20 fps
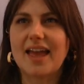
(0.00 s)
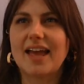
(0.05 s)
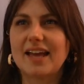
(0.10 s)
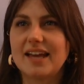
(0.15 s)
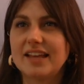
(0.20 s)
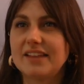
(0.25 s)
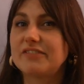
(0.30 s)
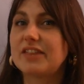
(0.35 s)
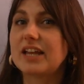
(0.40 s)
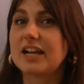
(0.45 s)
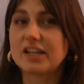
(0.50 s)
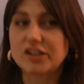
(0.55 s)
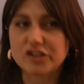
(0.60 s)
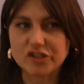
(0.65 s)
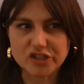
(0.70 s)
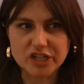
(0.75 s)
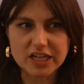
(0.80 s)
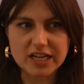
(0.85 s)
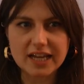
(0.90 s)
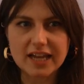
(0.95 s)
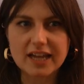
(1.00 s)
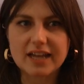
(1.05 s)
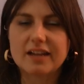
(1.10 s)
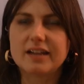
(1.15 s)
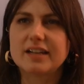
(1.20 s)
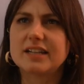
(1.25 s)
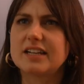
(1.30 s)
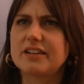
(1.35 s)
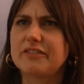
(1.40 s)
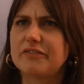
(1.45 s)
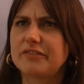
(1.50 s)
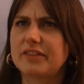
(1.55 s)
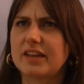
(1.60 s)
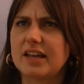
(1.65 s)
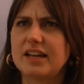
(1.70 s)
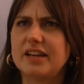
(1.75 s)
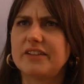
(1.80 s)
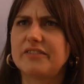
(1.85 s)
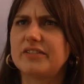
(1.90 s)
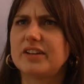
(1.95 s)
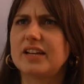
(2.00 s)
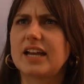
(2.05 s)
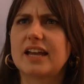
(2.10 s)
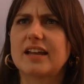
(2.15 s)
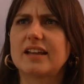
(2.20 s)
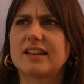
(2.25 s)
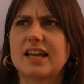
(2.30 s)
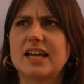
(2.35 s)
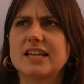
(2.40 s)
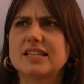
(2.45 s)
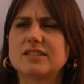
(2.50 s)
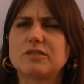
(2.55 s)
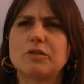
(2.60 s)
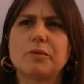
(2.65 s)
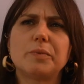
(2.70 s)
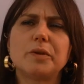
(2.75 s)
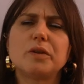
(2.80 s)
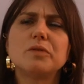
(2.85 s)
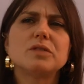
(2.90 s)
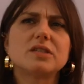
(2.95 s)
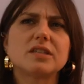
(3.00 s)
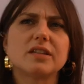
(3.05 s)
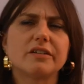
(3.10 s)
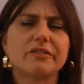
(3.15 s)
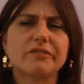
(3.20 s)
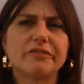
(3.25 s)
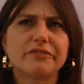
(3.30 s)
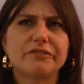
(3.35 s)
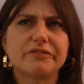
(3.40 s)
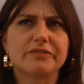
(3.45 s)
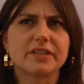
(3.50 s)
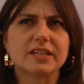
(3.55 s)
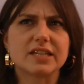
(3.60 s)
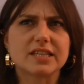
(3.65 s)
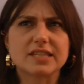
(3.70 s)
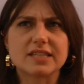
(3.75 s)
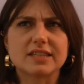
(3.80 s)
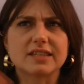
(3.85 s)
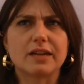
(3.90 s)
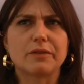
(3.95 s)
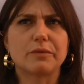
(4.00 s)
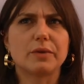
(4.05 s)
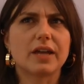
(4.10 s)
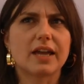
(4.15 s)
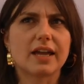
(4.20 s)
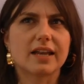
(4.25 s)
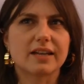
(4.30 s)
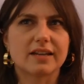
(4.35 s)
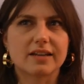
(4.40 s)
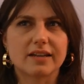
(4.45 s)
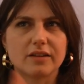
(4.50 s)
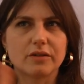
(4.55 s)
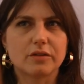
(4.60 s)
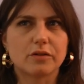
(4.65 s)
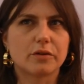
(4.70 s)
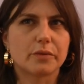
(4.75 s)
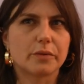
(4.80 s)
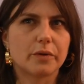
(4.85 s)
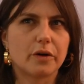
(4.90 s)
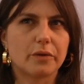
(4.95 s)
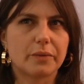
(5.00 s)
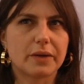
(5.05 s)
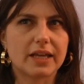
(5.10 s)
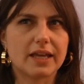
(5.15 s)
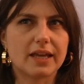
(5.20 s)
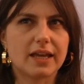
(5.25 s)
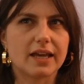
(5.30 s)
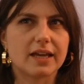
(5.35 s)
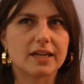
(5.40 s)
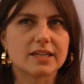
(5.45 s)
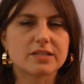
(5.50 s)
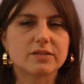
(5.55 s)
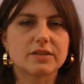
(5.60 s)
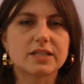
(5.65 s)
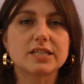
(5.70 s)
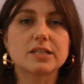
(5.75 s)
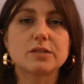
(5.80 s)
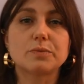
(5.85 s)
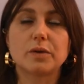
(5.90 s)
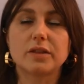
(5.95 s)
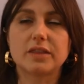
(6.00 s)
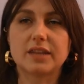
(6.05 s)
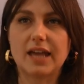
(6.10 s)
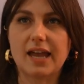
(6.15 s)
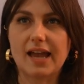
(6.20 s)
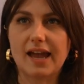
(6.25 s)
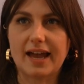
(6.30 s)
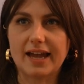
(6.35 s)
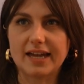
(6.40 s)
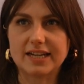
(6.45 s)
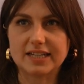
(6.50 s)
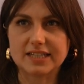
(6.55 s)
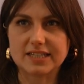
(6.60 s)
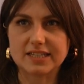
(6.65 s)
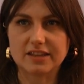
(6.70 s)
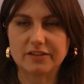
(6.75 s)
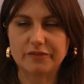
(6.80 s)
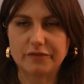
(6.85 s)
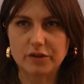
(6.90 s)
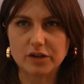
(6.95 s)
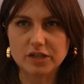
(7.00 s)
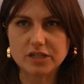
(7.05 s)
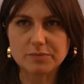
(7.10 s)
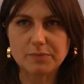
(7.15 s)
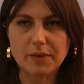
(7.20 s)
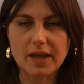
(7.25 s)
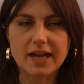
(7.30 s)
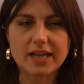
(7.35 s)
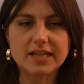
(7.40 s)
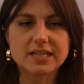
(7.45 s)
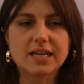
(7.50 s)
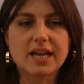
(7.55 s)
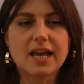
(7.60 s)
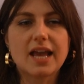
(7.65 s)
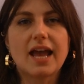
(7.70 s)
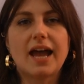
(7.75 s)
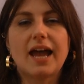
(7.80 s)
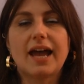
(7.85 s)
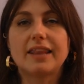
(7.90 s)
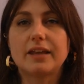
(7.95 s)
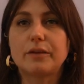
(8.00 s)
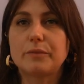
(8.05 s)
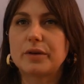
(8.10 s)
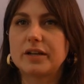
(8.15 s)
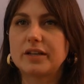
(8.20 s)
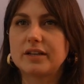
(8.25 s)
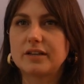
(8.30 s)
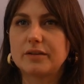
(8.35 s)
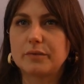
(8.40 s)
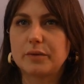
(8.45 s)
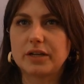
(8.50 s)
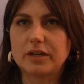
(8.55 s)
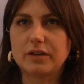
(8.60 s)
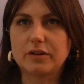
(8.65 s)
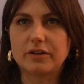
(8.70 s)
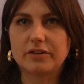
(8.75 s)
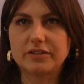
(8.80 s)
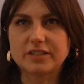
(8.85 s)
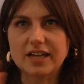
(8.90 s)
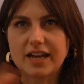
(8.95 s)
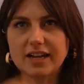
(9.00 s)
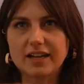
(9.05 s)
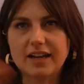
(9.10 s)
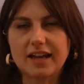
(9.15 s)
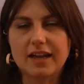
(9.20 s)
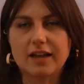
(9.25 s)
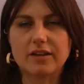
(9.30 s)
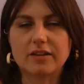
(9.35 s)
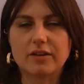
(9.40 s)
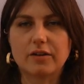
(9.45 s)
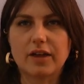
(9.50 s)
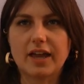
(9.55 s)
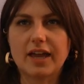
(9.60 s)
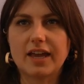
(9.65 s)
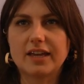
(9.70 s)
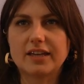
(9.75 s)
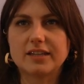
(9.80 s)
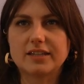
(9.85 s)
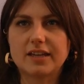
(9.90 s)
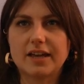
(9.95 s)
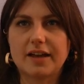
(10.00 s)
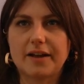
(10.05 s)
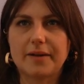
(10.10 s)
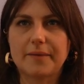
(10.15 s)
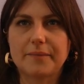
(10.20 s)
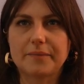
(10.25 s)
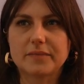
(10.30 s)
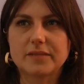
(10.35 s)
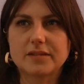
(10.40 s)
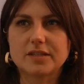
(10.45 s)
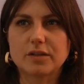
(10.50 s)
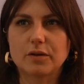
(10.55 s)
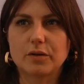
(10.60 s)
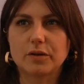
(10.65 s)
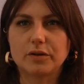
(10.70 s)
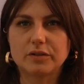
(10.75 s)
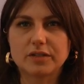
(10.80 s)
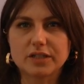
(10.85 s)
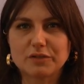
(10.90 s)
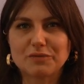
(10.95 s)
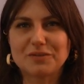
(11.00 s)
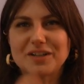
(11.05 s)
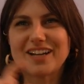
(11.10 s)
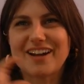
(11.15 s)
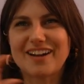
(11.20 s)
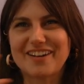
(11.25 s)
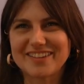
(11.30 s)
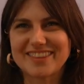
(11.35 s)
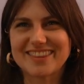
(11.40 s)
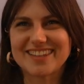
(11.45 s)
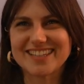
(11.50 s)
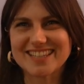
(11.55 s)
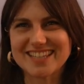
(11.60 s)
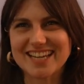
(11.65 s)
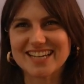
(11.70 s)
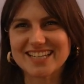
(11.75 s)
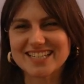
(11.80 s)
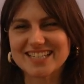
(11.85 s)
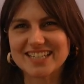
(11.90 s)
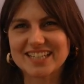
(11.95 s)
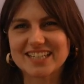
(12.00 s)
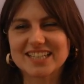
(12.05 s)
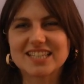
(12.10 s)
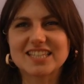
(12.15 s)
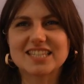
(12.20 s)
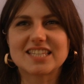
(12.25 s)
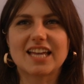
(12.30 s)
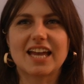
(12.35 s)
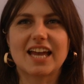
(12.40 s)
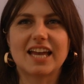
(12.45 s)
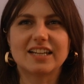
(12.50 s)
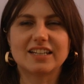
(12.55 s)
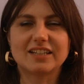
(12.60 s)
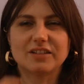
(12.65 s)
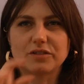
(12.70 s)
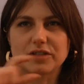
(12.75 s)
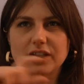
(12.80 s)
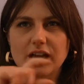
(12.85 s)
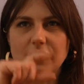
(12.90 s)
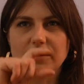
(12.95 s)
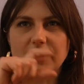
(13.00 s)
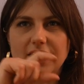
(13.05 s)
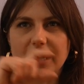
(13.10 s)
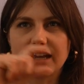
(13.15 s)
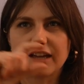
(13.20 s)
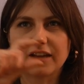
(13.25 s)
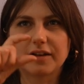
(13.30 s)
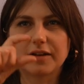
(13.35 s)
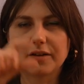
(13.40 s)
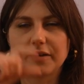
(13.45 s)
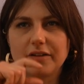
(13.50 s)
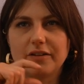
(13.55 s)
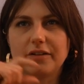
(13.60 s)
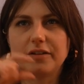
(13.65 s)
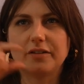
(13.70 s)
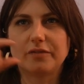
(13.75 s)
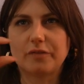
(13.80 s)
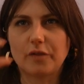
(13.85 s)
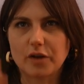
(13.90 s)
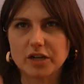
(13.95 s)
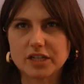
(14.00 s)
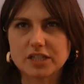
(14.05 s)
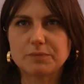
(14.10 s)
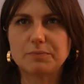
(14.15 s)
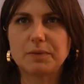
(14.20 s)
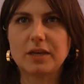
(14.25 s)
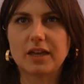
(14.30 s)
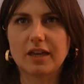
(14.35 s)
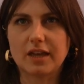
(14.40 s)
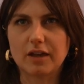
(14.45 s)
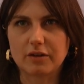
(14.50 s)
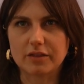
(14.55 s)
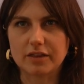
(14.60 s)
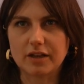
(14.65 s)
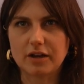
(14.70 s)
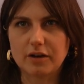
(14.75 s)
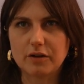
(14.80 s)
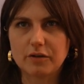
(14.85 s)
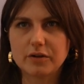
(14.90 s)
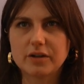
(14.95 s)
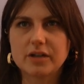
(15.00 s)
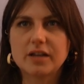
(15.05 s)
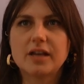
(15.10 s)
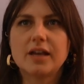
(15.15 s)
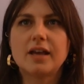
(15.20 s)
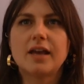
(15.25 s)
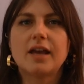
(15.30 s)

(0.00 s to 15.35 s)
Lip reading: If they're not cheating, and if like there's no abusiveness that we can already hear. So this is what the AI does in the first part, and then when you're done, like okay, so you did read out the sentence and you sound like a voice speaking on their own.